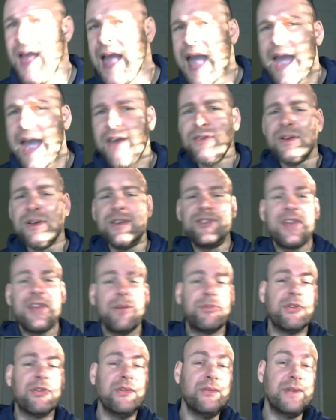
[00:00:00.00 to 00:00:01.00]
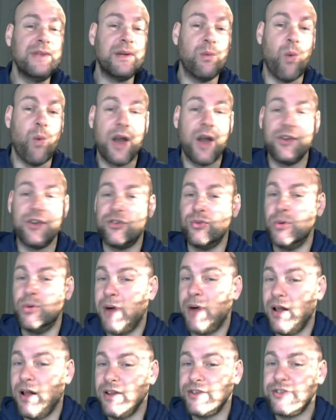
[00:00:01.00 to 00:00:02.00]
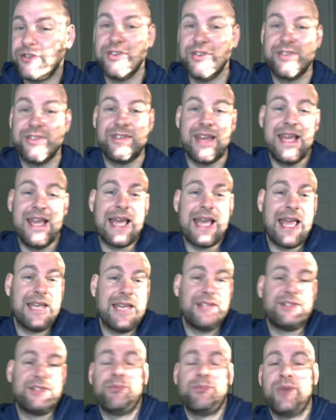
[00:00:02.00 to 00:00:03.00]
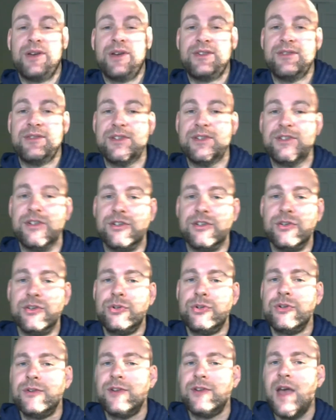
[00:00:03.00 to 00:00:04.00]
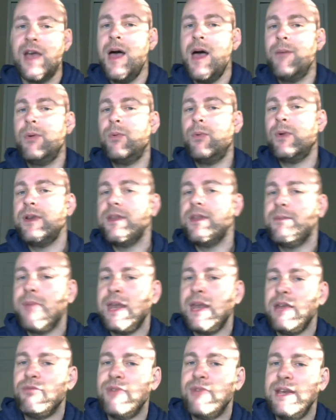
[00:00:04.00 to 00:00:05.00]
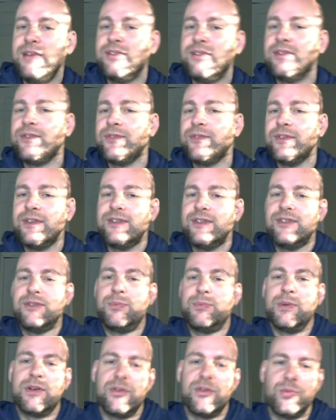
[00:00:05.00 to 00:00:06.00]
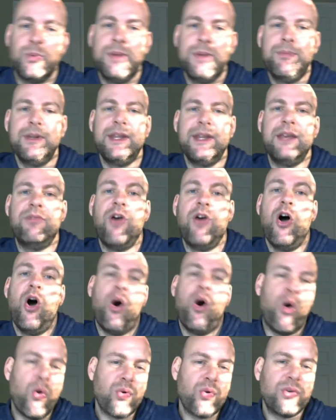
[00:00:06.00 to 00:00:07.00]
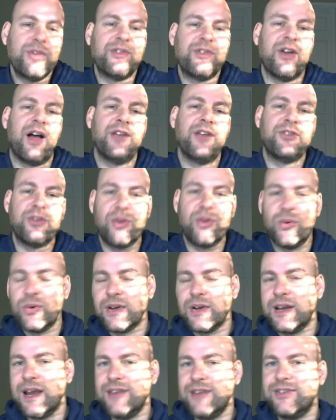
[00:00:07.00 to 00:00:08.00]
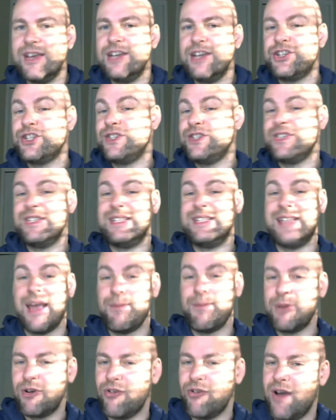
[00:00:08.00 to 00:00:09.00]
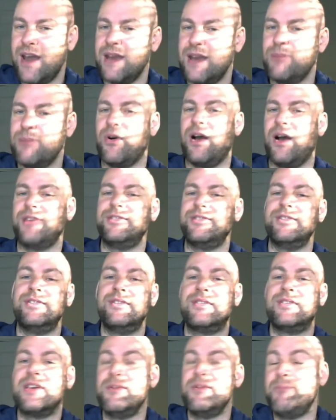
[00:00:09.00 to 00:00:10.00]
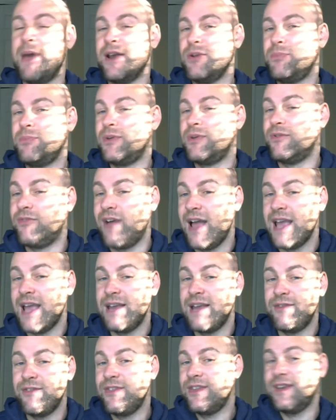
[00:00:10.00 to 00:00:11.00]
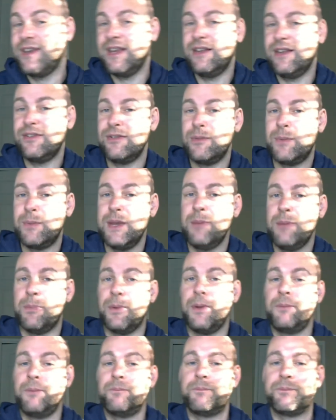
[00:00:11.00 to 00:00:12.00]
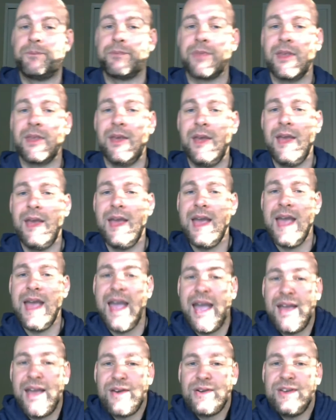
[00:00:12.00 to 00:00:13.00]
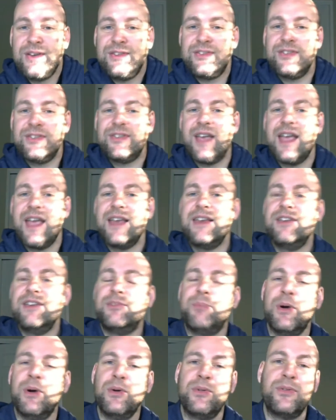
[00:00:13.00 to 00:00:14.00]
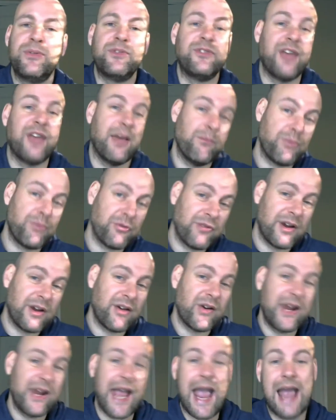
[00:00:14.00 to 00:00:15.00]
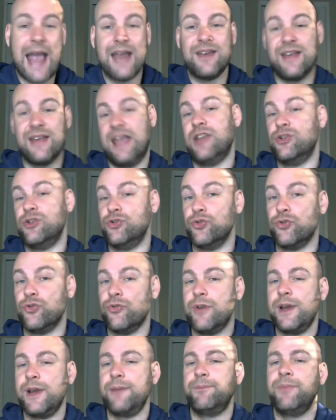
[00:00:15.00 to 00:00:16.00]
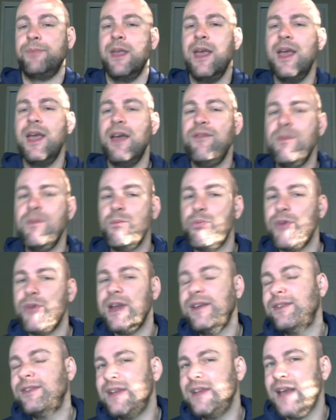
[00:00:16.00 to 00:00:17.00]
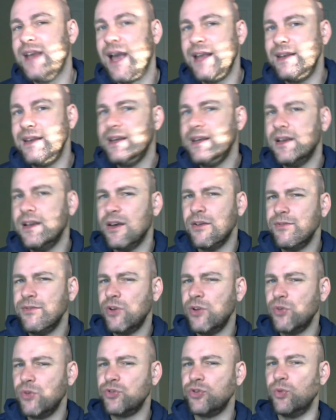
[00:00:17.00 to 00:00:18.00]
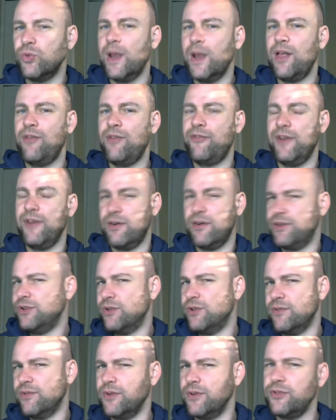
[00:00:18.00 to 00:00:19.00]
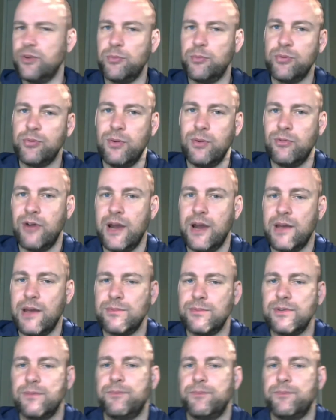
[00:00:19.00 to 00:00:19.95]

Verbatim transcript: Anarchists absolutely want to abolish the state and its oppressive institutions, but one of the many reasons for this is because we believe horizontal organizations and democratic processes can better provide for the needs of the people. Anarchist societies, both temporary and enduring, have embraced the idea of social welfare and universal programs.